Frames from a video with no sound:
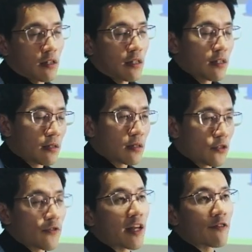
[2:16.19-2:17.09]
Uh,
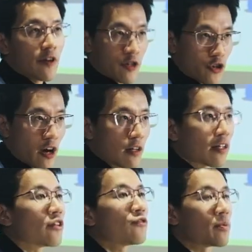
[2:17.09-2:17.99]
you've had a fair trial
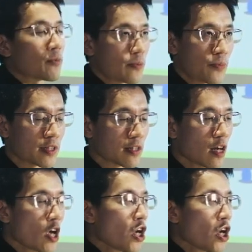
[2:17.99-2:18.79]
and you've been put in prison.